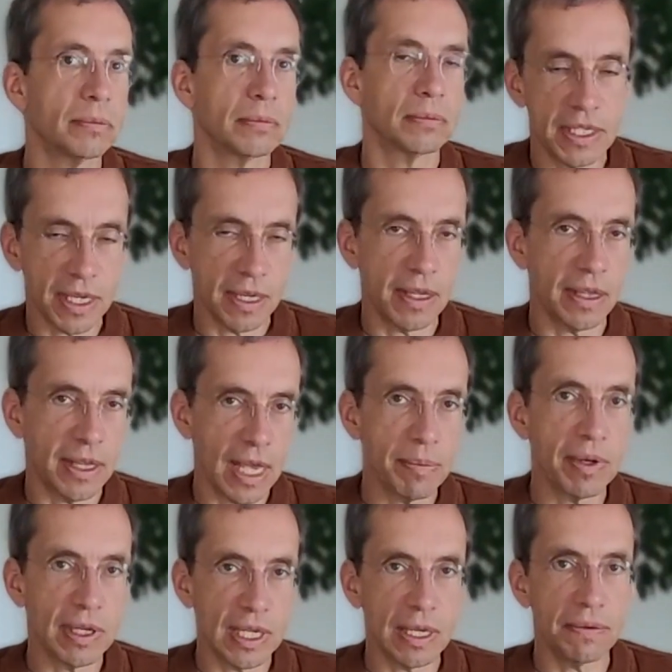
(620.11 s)
They said that
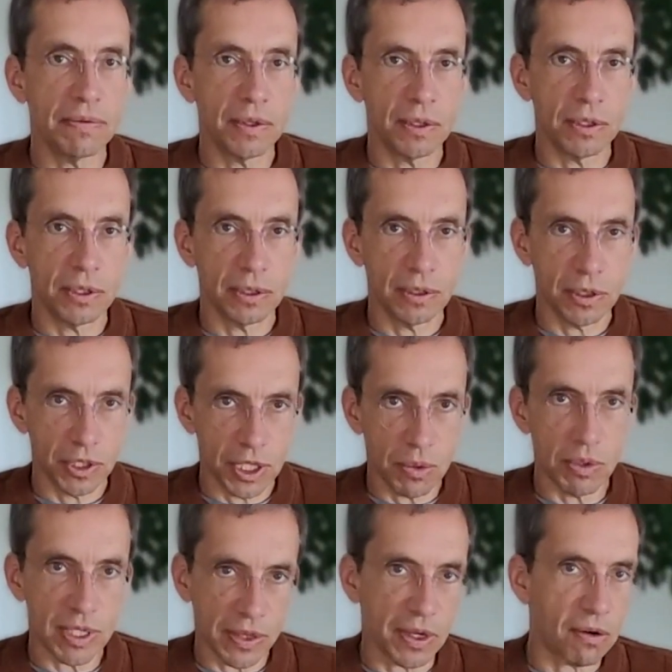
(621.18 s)
they believed
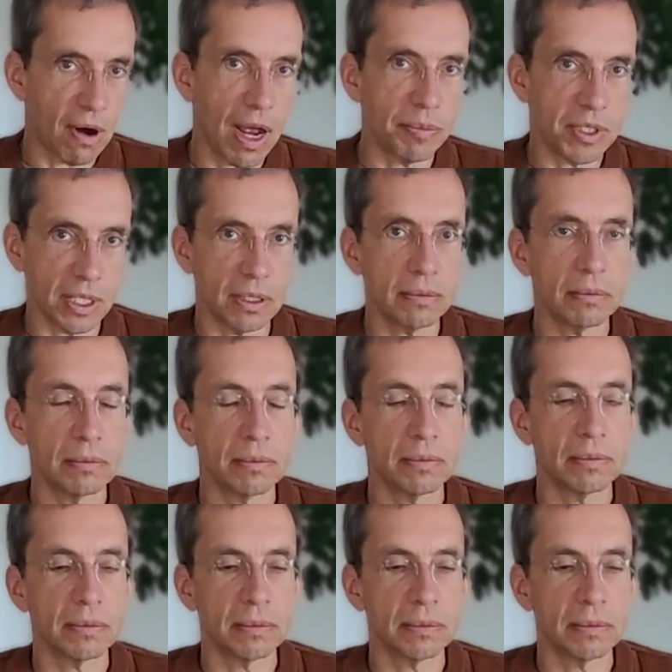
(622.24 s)
she was at the crime scene.